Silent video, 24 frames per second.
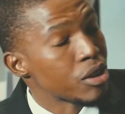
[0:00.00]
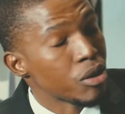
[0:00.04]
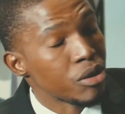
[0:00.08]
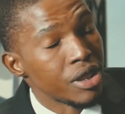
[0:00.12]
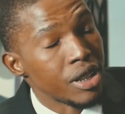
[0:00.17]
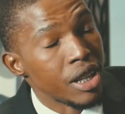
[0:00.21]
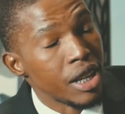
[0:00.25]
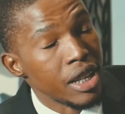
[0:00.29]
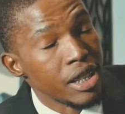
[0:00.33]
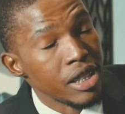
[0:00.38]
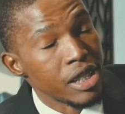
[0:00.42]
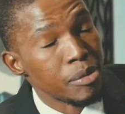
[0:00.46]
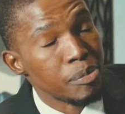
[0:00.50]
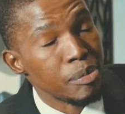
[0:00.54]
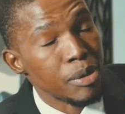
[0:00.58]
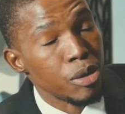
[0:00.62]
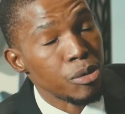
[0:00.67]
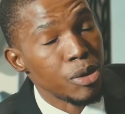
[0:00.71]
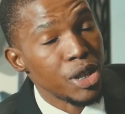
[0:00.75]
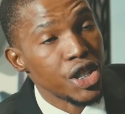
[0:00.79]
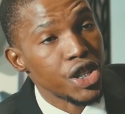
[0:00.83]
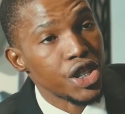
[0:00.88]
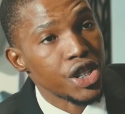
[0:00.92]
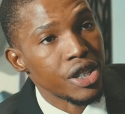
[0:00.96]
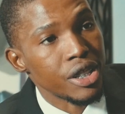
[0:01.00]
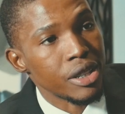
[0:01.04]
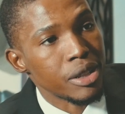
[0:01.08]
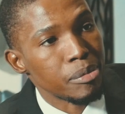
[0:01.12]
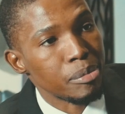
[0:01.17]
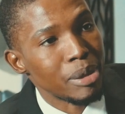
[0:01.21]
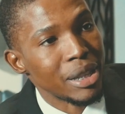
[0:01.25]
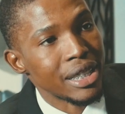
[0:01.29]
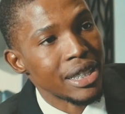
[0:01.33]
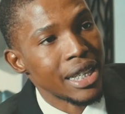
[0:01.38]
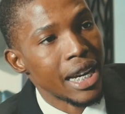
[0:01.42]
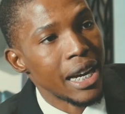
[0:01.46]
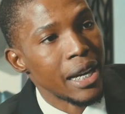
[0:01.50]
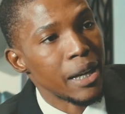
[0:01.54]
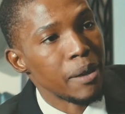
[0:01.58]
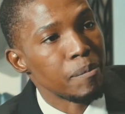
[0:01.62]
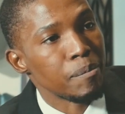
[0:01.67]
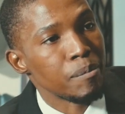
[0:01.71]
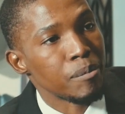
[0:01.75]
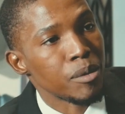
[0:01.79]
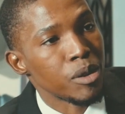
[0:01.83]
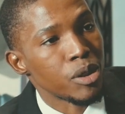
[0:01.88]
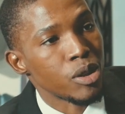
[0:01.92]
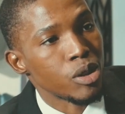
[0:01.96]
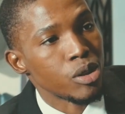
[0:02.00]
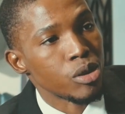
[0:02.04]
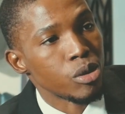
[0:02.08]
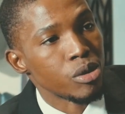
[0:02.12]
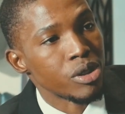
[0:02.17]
on the inspiration per time. So